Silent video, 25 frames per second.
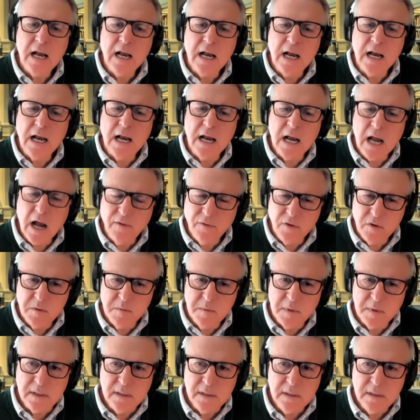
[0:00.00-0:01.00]

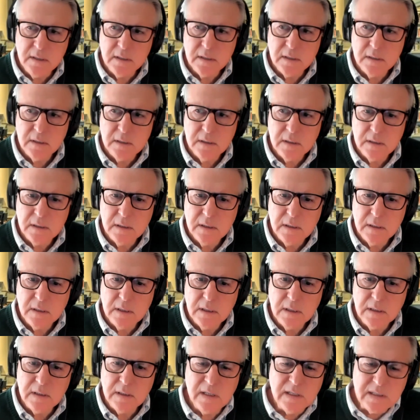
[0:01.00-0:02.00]
government,
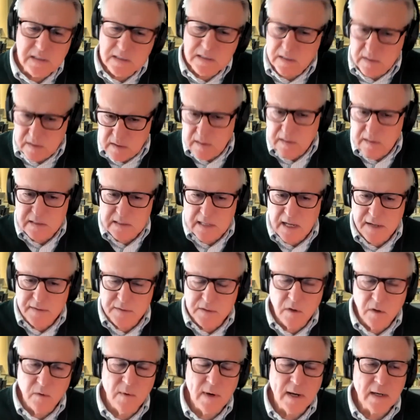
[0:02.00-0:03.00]
this sounds
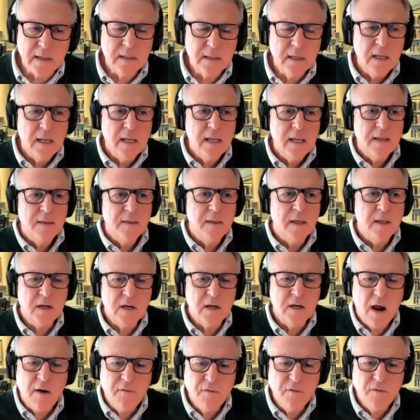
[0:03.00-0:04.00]
correct, that
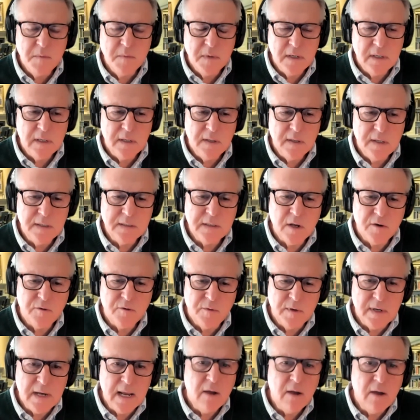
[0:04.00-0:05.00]
government in this
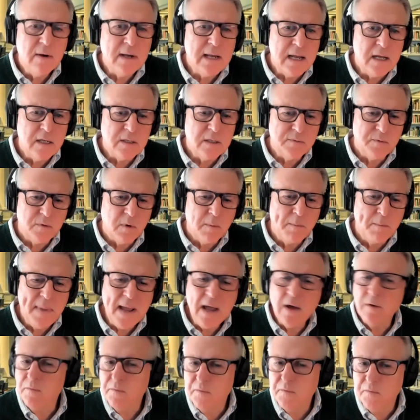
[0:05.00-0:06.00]
country now accounts for
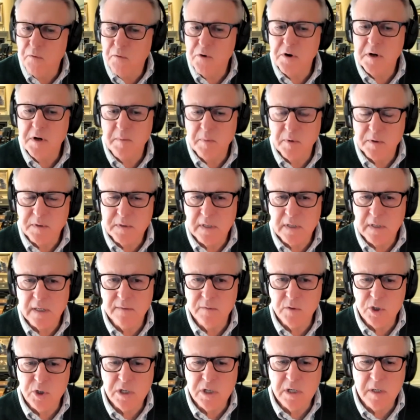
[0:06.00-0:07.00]
about 40% of
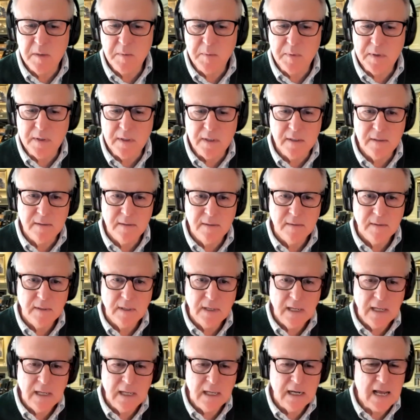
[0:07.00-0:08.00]
GDP.
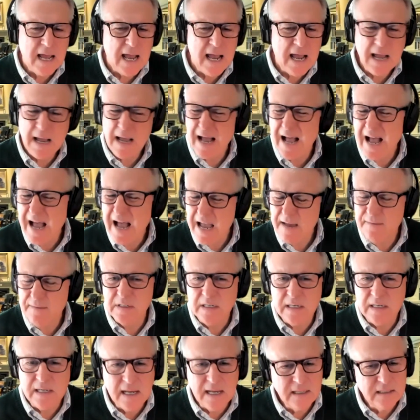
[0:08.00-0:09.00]
And I've
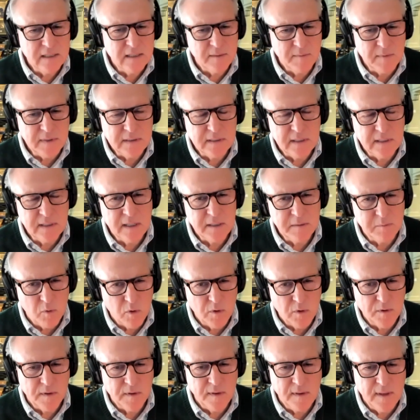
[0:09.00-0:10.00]
seen estimates that it's
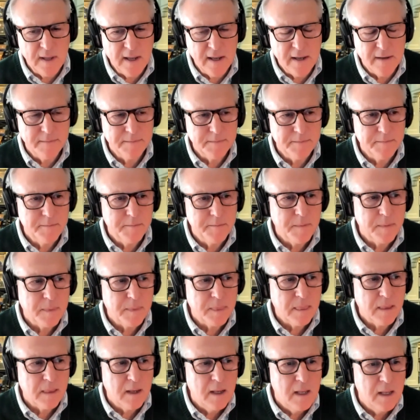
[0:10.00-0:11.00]
more than that.
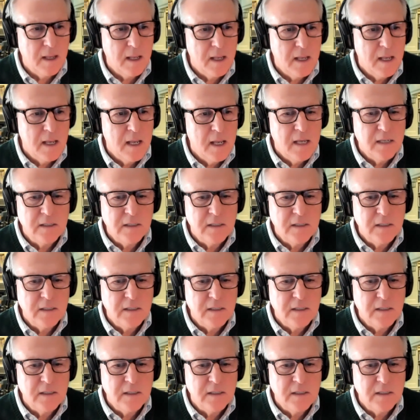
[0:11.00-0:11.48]
So